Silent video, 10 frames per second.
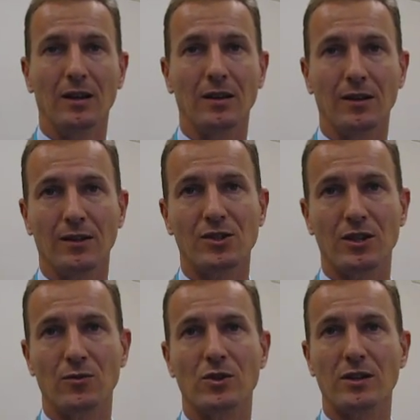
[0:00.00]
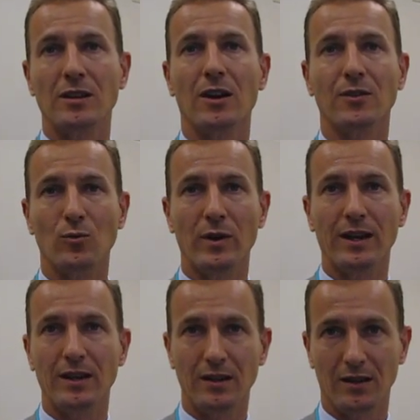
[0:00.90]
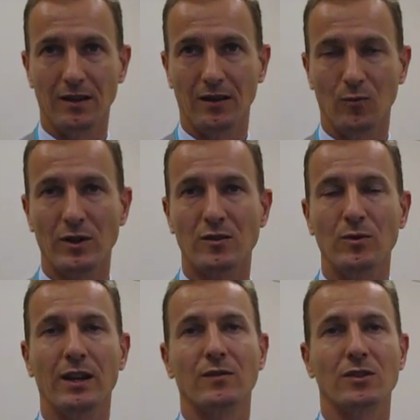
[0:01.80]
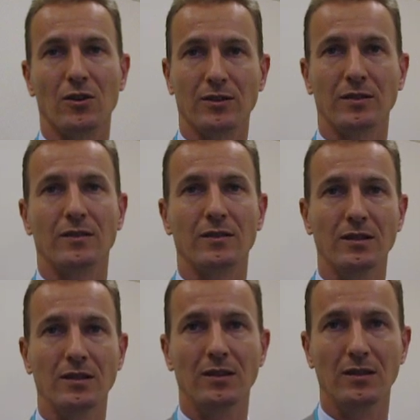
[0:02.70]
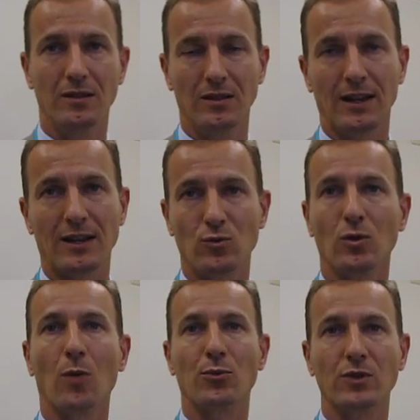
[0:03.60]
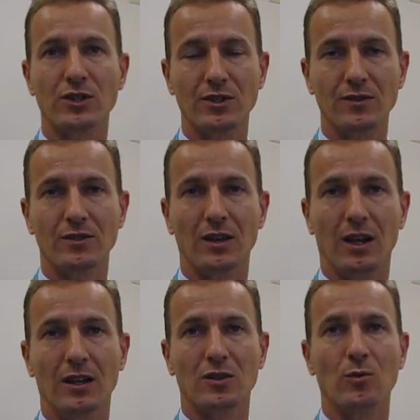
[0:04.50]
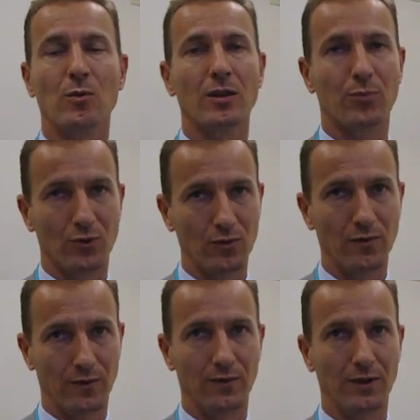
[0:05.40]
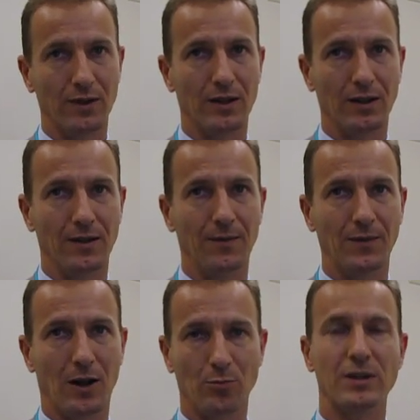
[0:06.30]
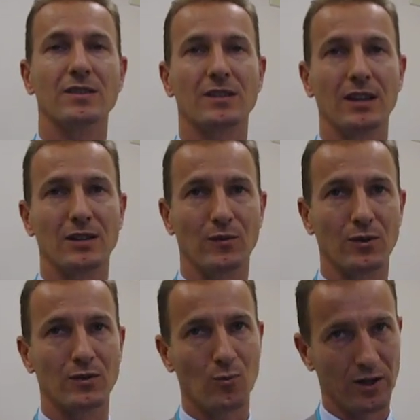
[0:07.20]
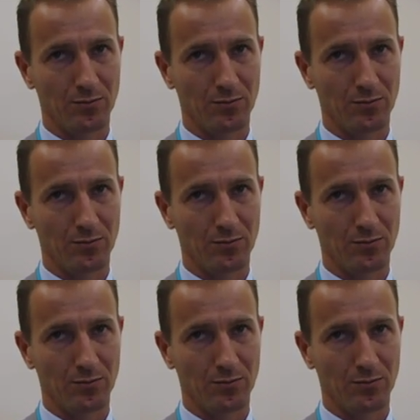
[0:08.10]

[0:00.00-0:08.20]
uh, seriously underway uh, once we have started the the actual operations. Okay. So we want to prove uh, our business case first. We want